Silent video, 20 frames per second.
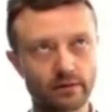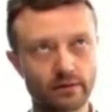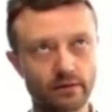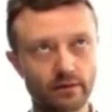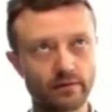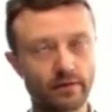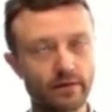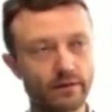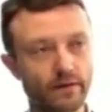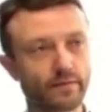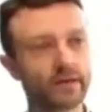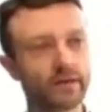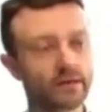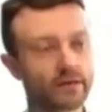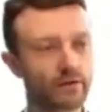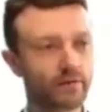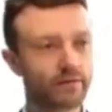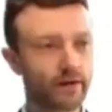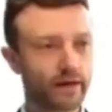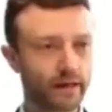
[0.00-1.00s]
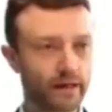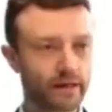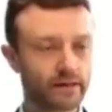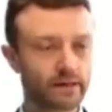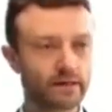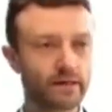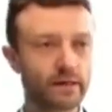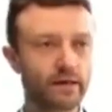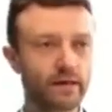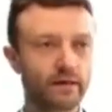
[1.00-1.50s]
even the Ministry of
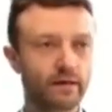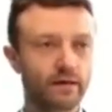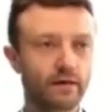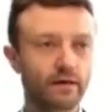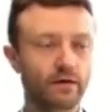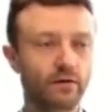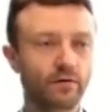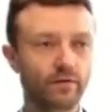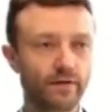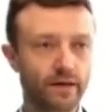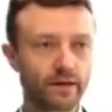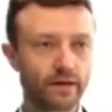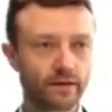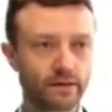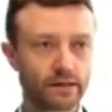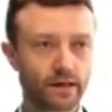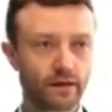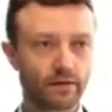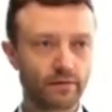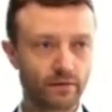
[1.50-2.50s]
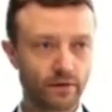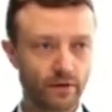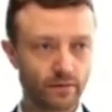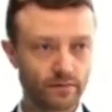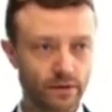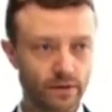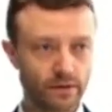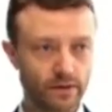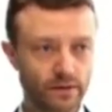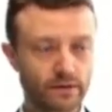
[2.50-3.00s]
Finance over the years
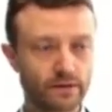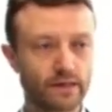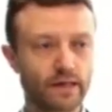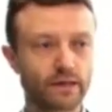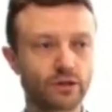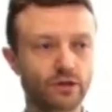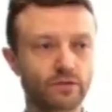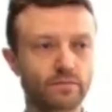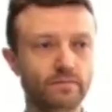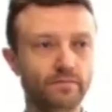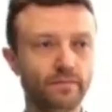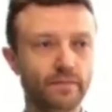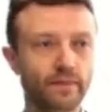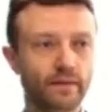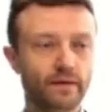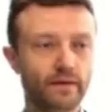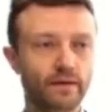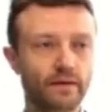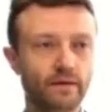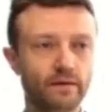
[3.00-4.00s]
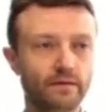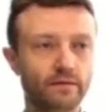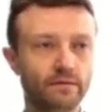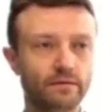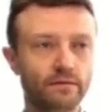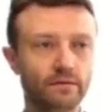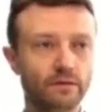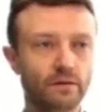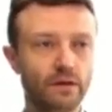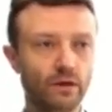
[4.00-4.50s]
confirms that such
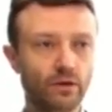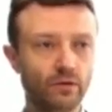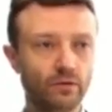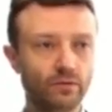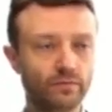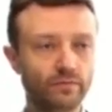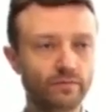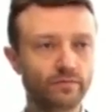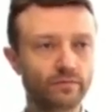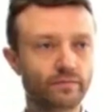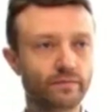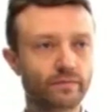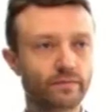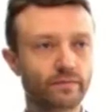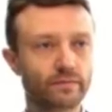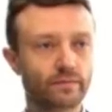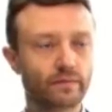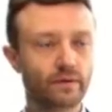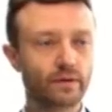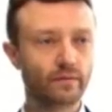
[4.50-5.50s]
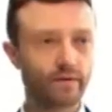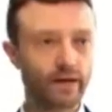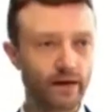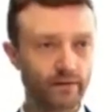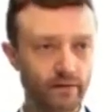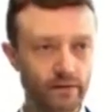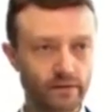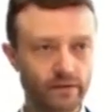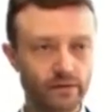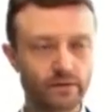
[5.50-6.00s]
loan
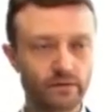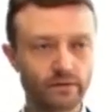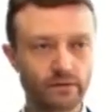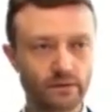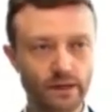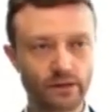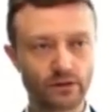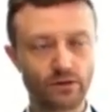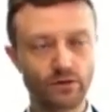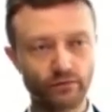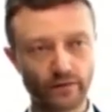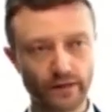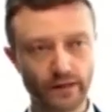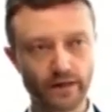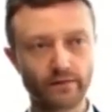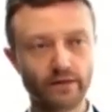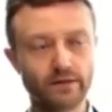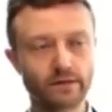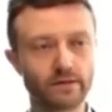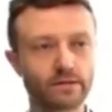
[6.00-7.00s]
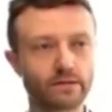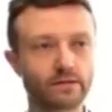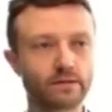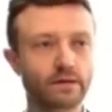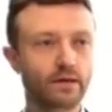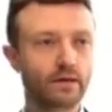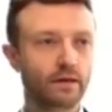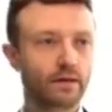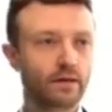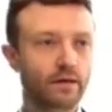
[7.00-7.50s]
waivers, such loan forgivenesses
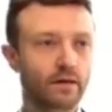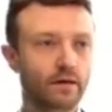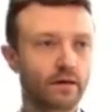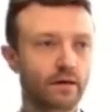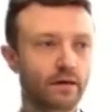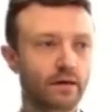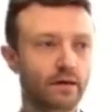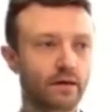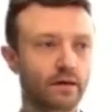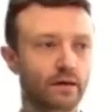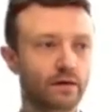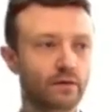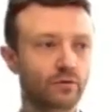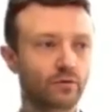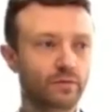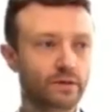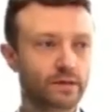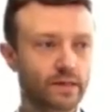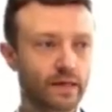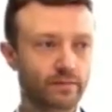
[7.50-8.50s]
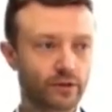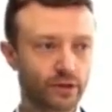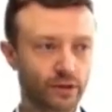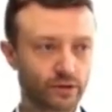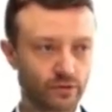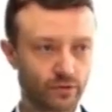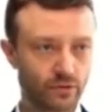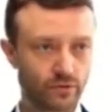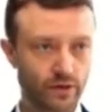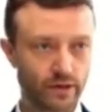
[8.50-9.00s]
could be subject
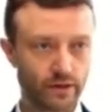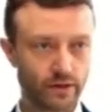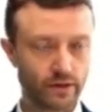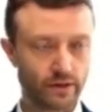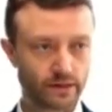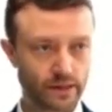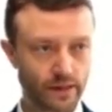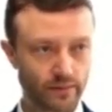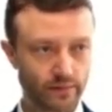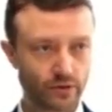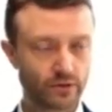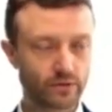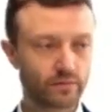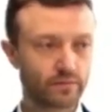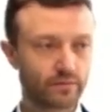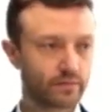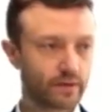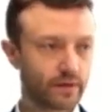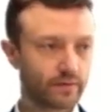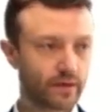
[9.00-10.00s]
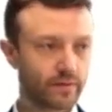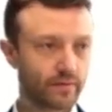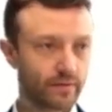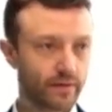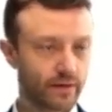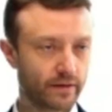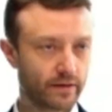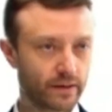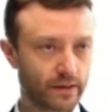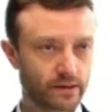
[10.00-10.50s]
to the exemption provided
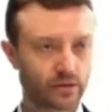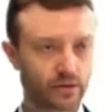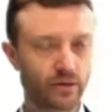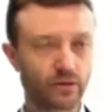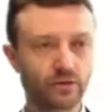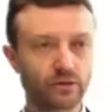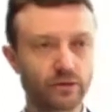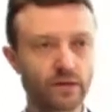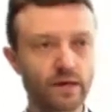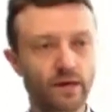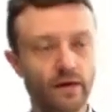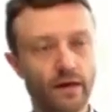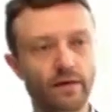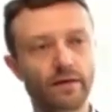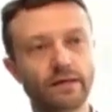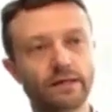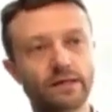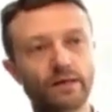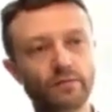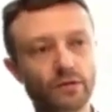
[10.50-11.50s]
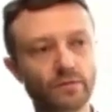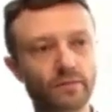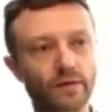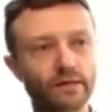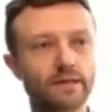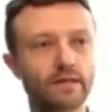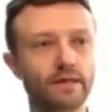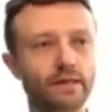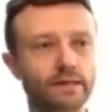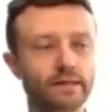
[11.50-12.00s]
by the tax codes. And the exemption
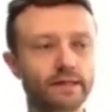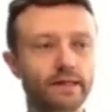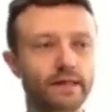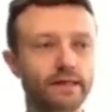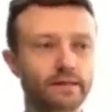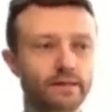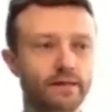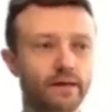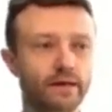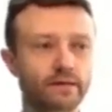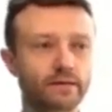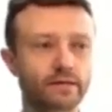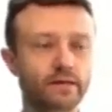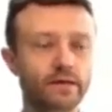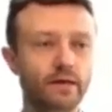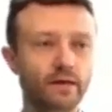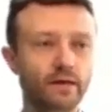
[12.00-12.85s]
basically says that